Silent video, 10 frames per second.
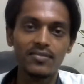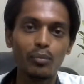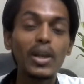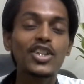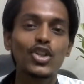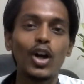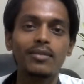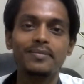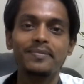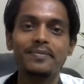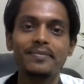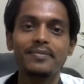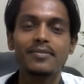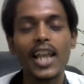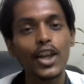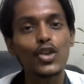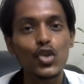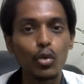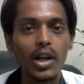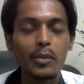Be strong. Thank you
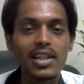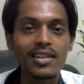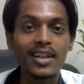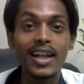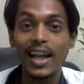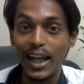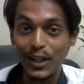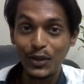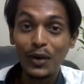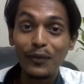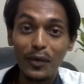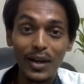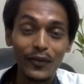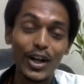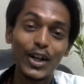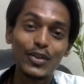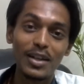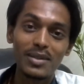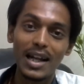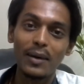so very much, and don't forget to
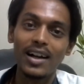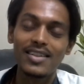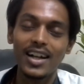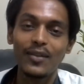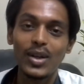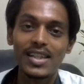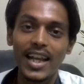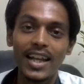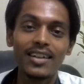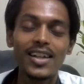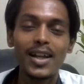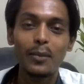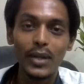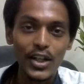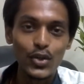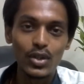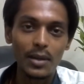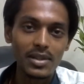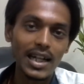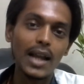subscribe our channel once again. Please do
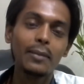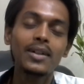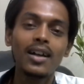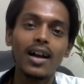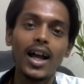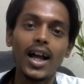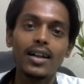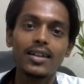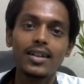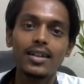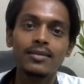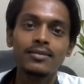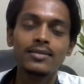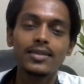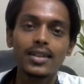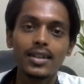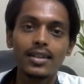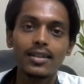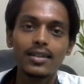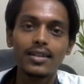subscribe and
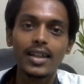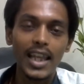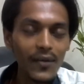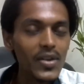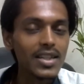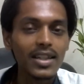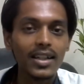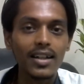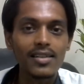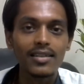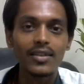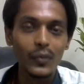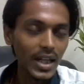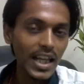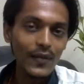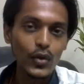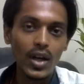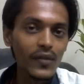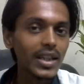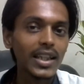keep visiting us. We'll give you
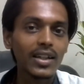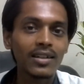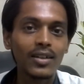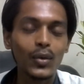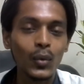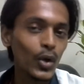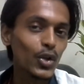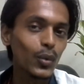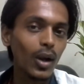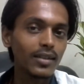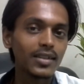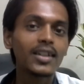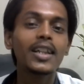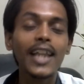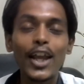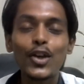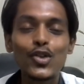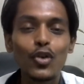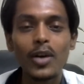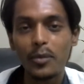everything what you want. Thank you
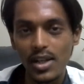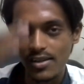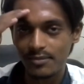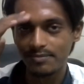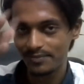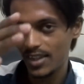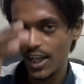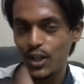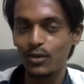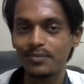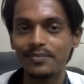so very much. Thank you.